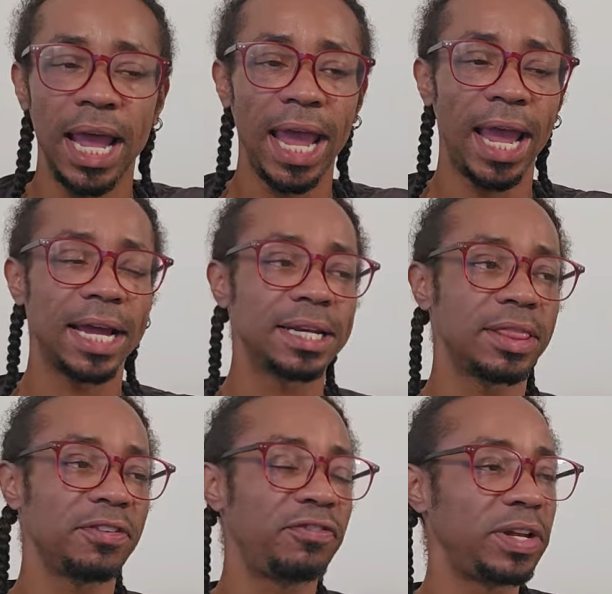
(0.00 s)

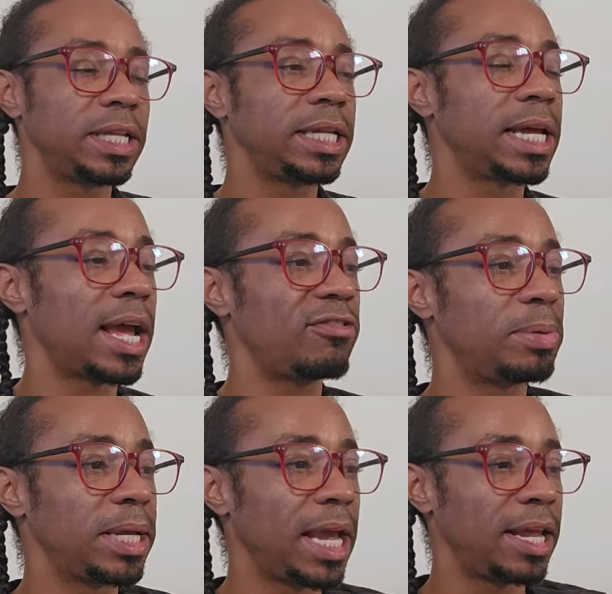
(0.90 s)
And the feeling that I've
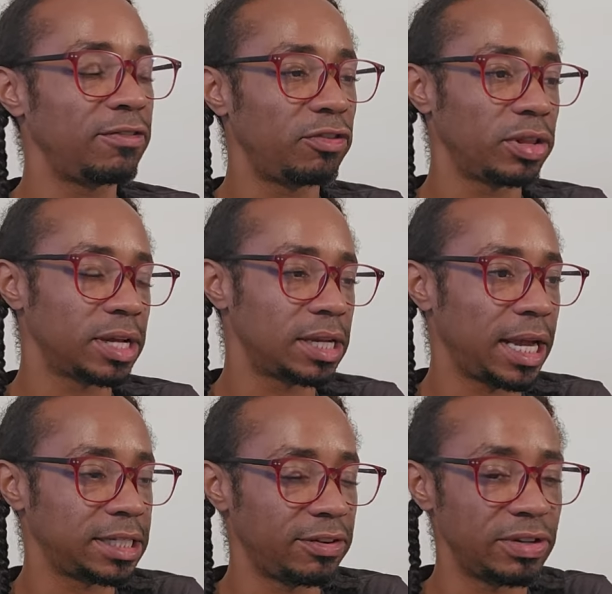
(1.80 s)
been getting for the
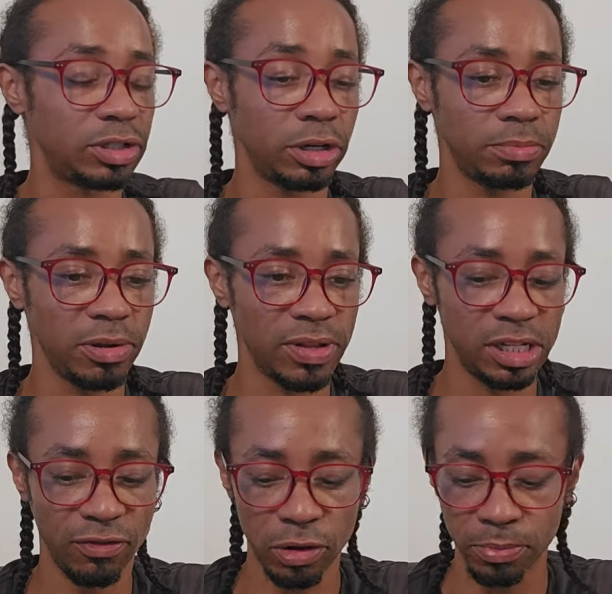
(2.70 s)
collective in terms of
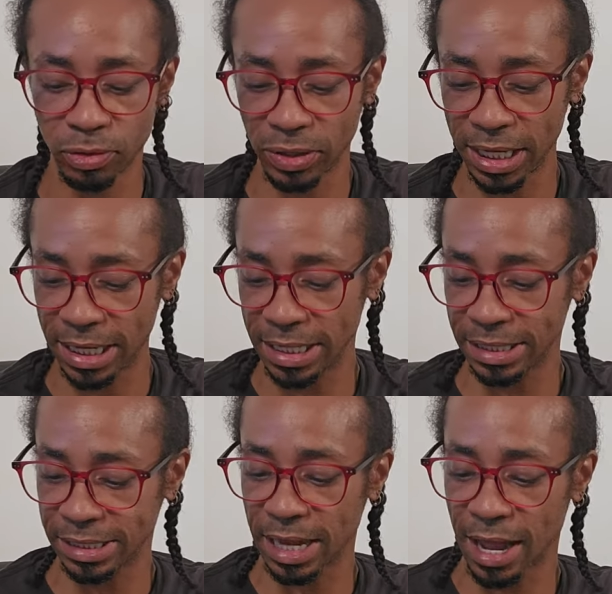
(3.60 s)
this full moon
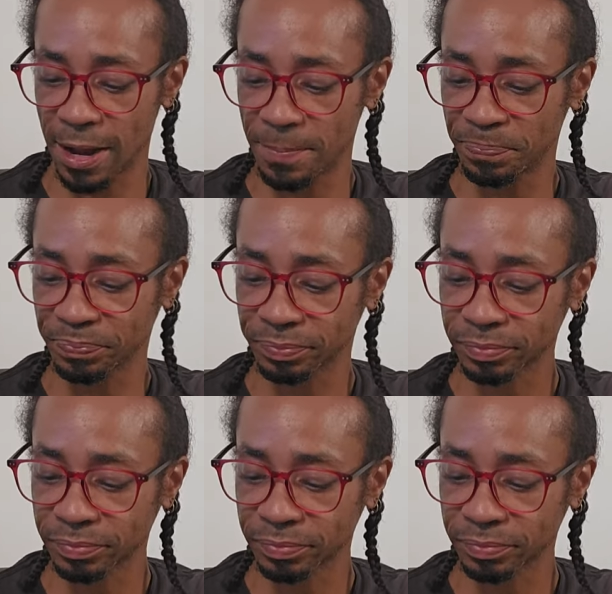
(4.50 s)
is, um,